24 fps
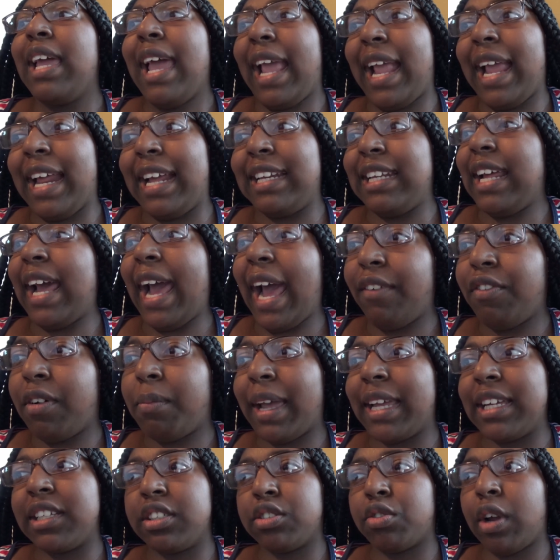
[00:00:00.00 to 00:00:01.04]
And I did half of my
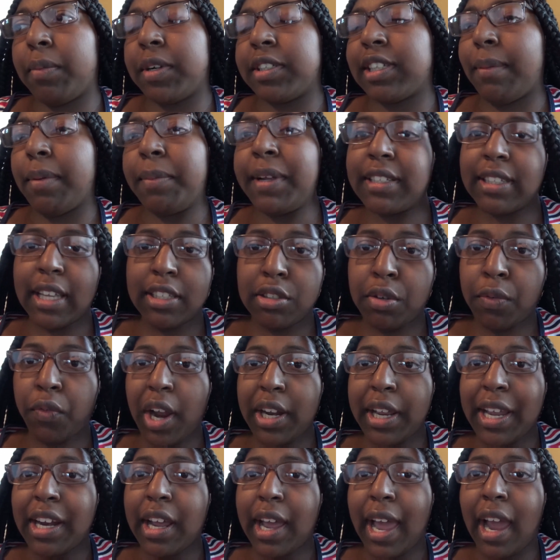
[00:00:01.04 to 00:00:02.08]
English grammar assignment because that's due
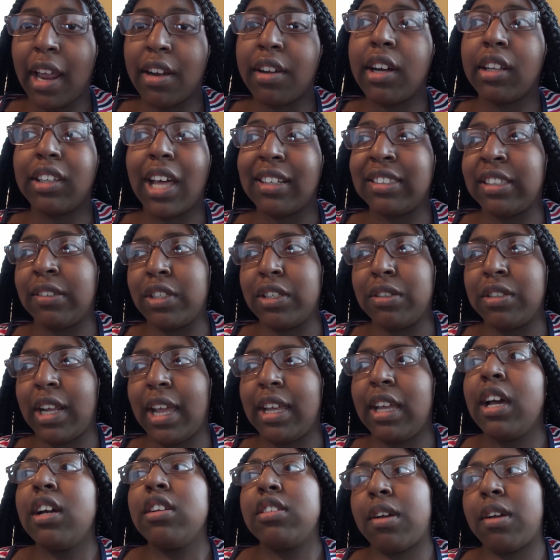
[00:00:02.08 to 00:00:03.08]
Friday and I had a lot of stuff due today.